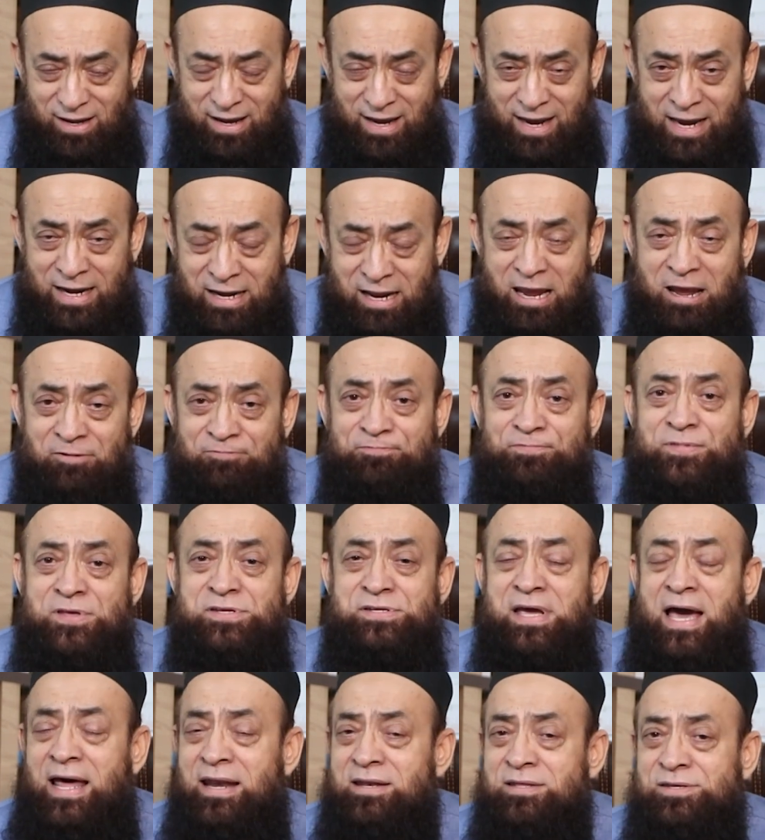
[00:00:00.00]
and if the
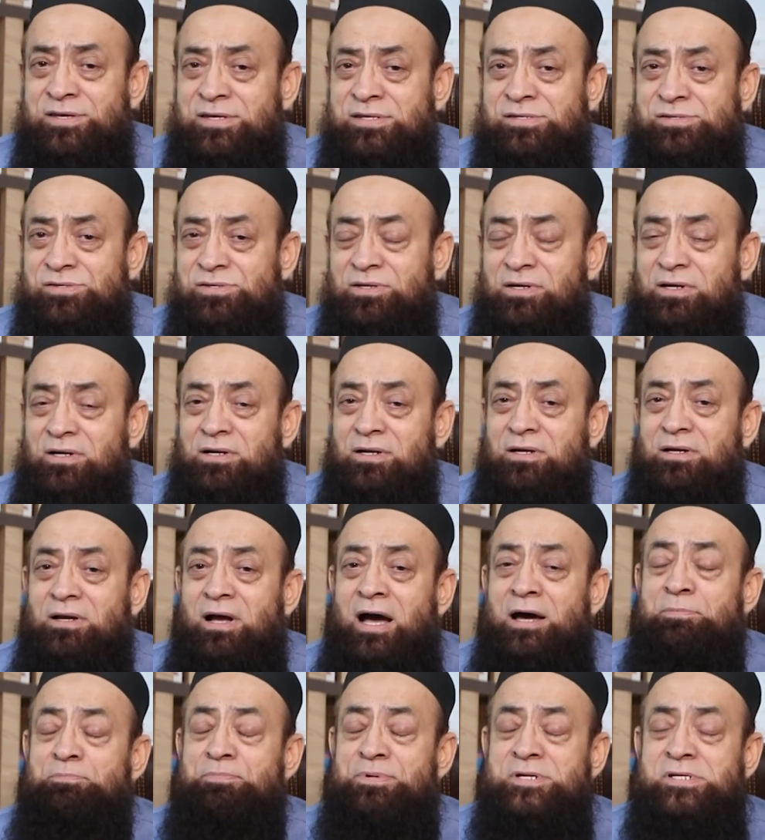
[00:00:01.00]
challenges
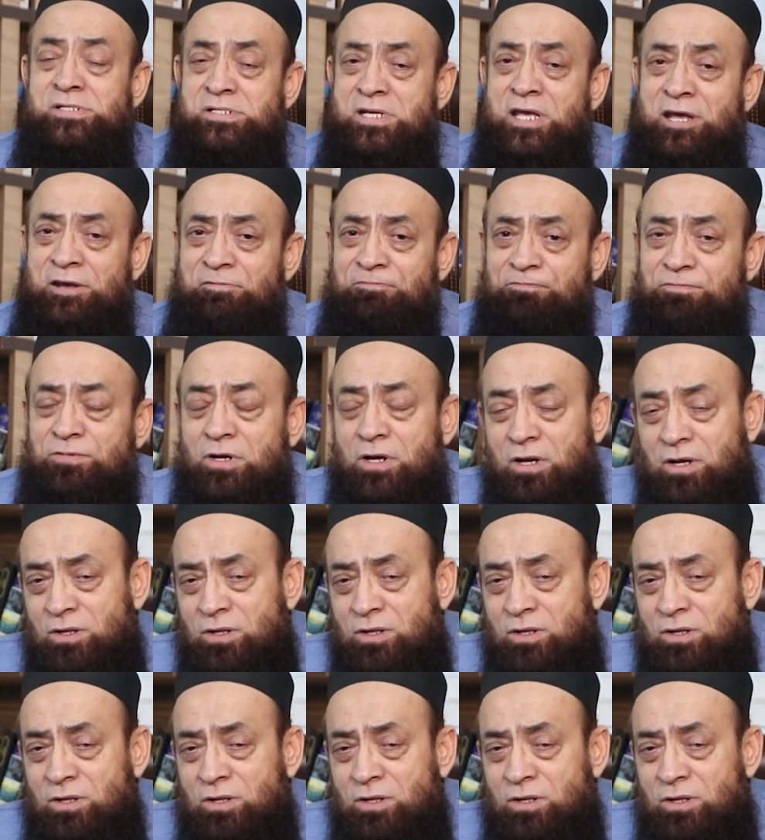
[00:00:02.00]
are perceived,